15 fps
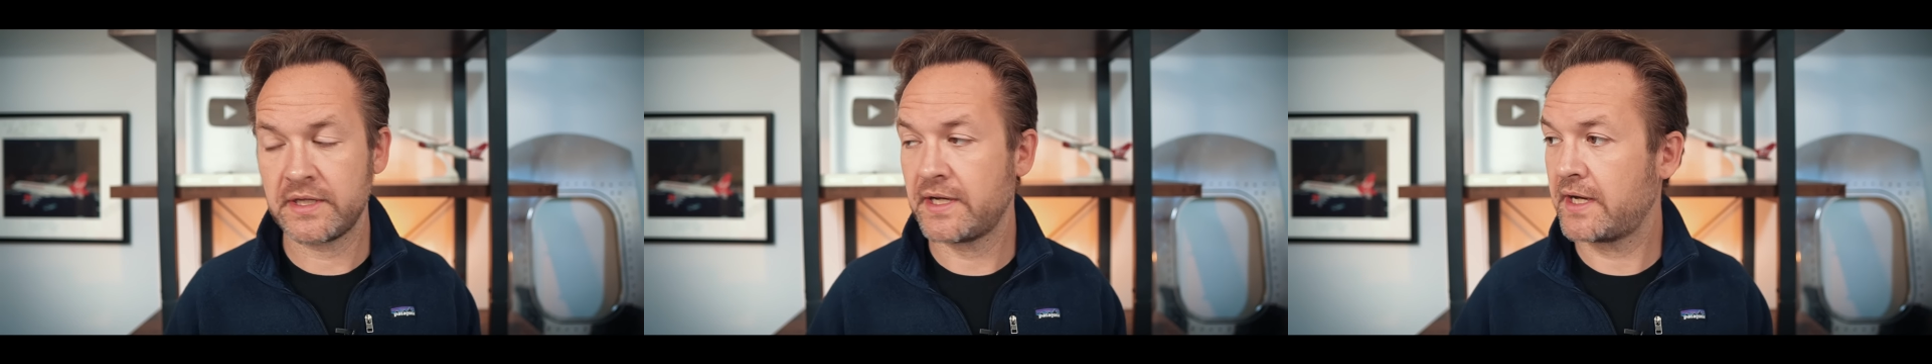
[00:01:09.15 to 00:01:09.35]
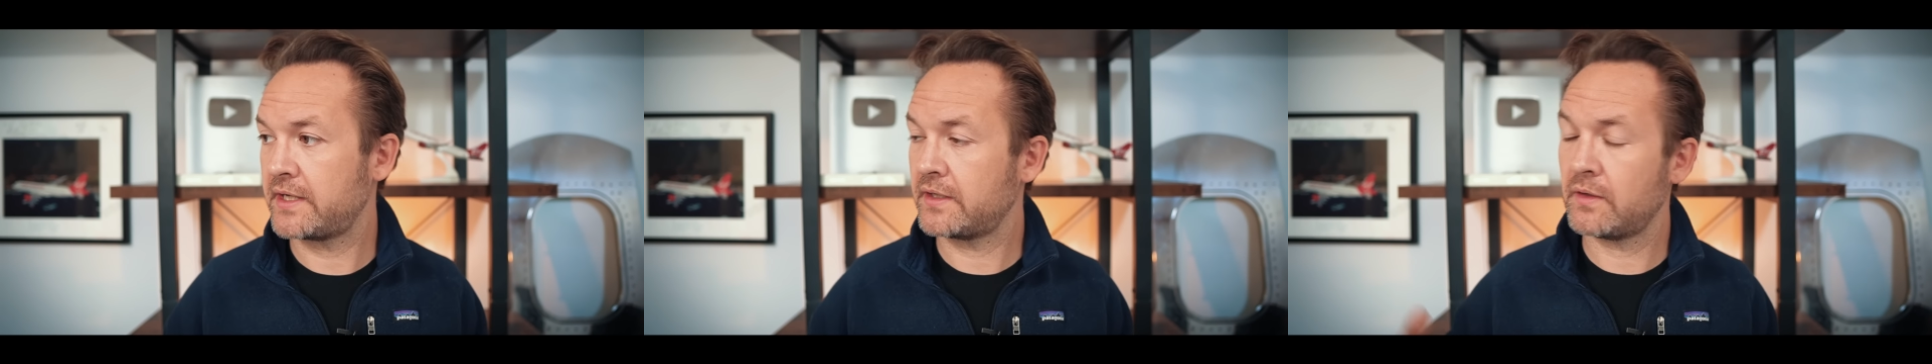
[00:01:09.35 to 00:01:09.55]
You
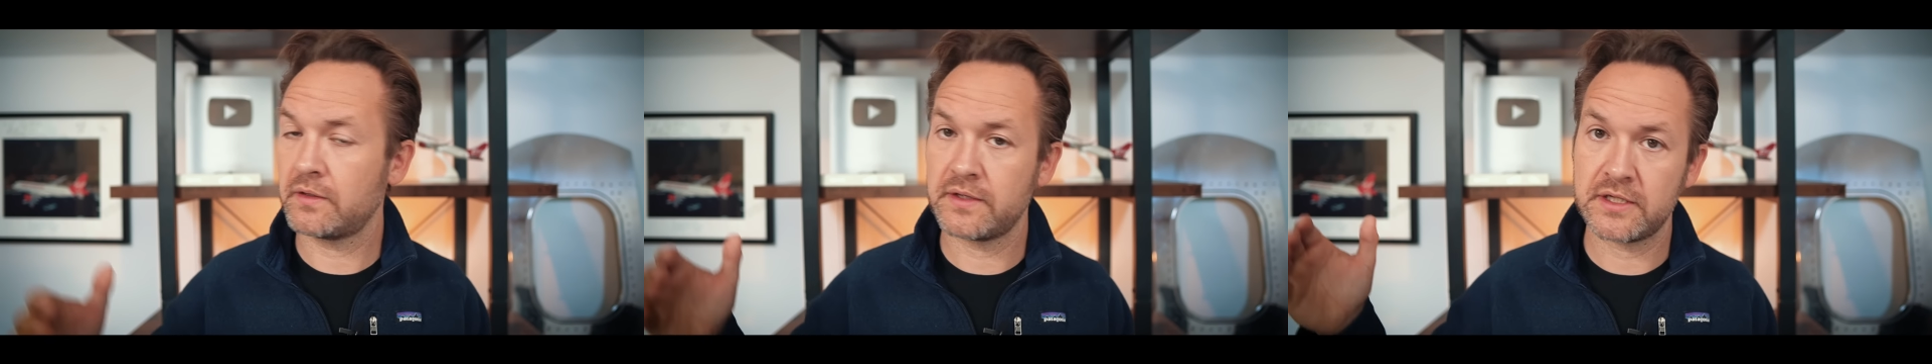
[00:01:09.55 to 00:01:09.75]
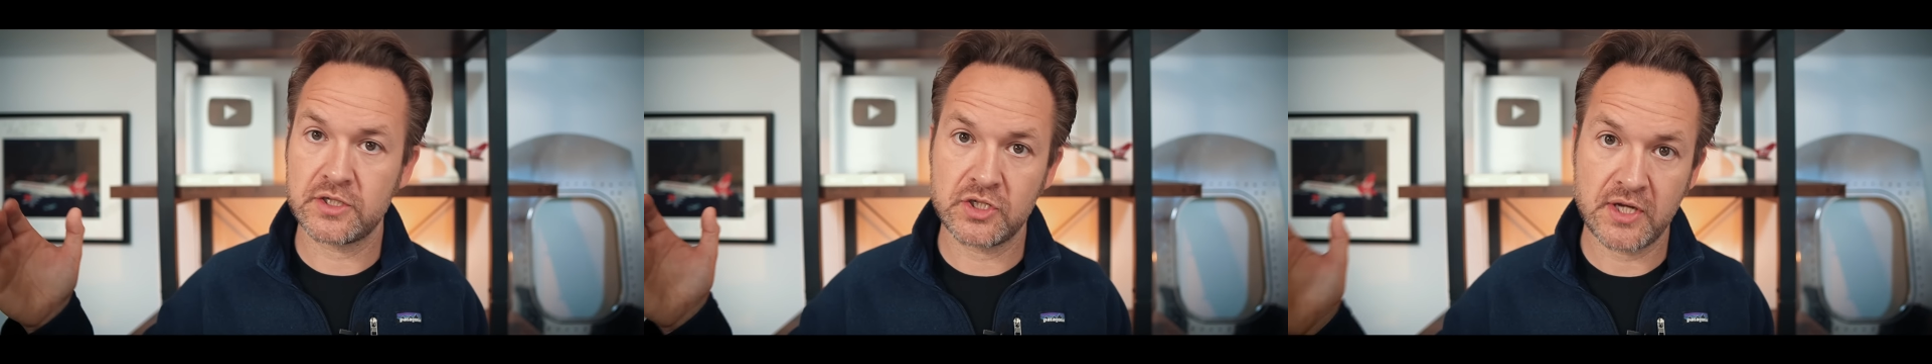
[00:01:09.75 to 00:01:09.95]
got to go to
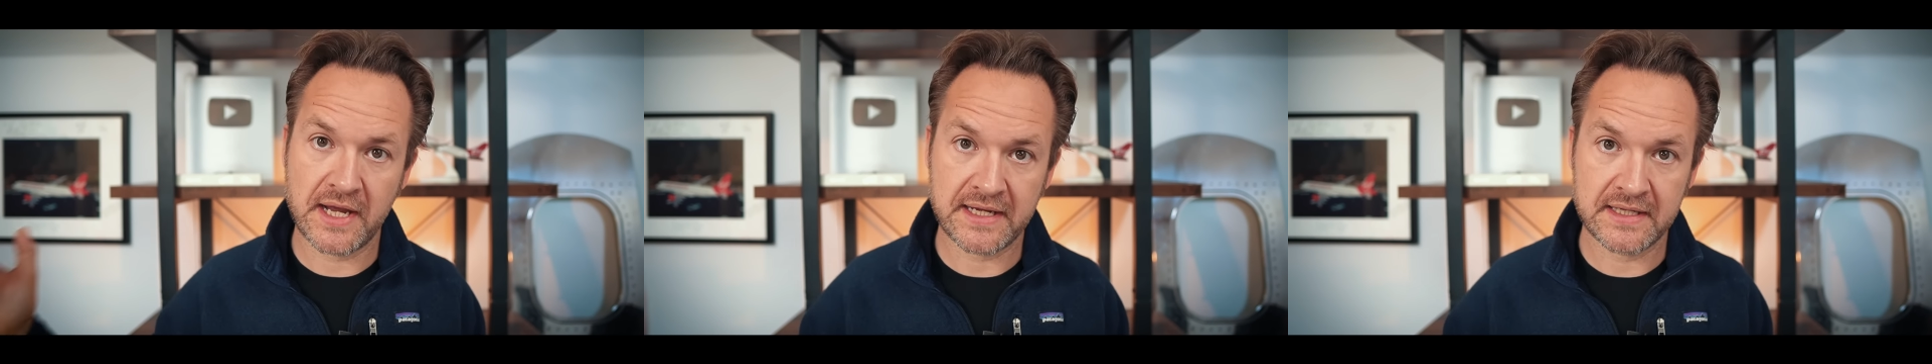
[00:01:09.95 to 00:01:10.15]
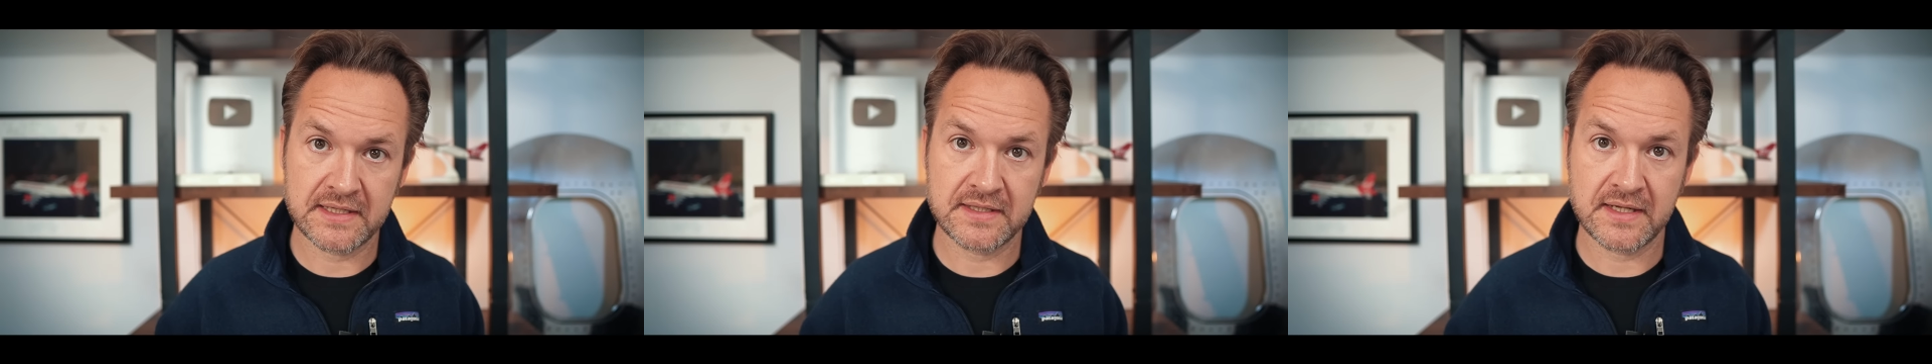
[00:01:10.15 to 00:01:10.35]
the
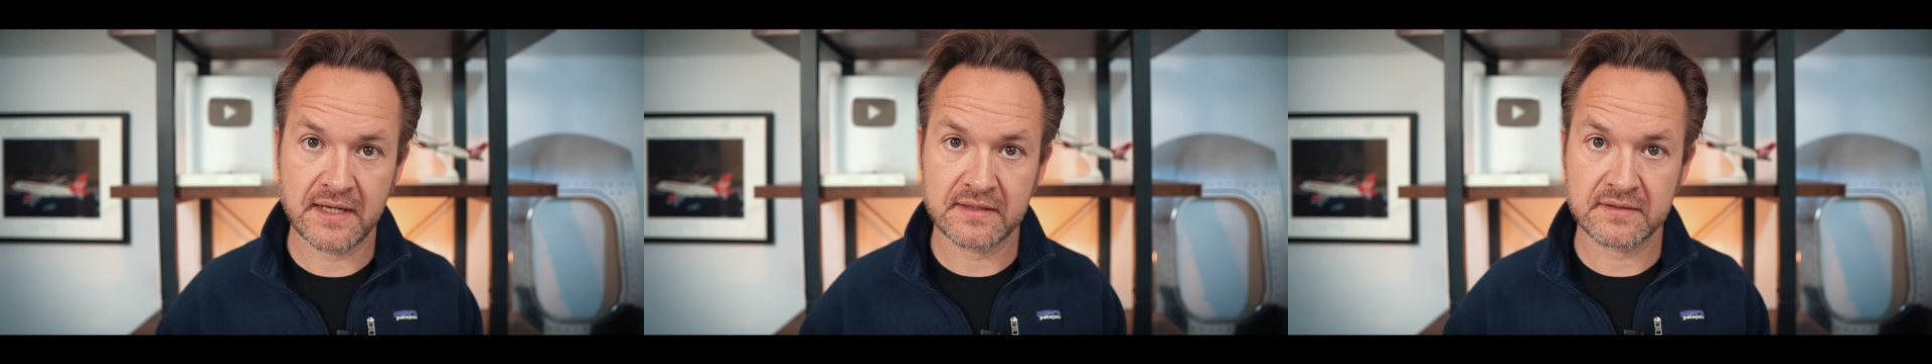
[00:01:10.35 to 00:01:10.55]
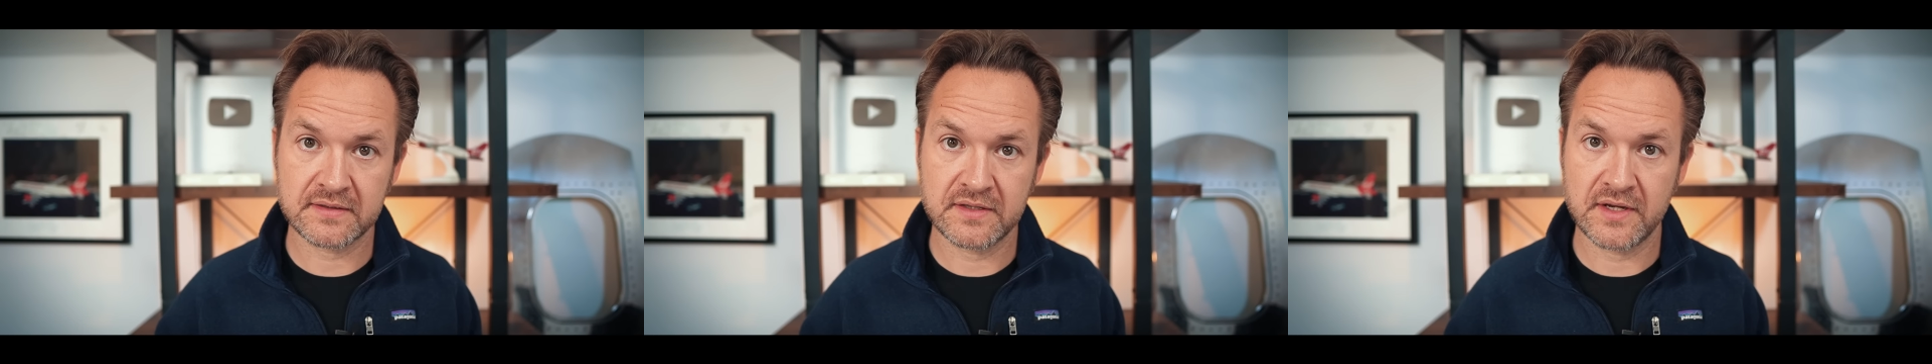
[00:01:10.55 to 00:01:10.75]
check-in desks.